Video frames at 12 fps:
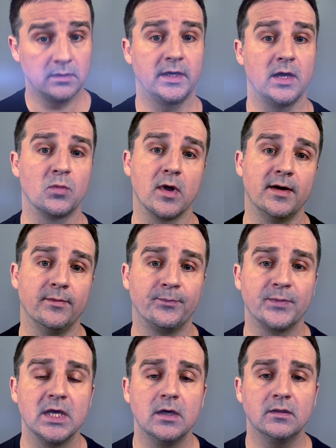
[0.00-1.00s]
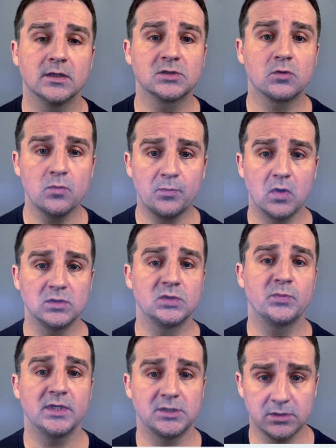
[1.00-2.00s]
Breton. This group posts
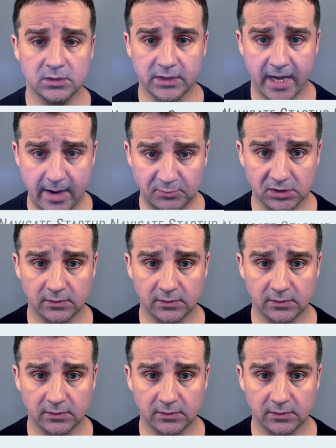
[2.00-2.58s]
pictures captured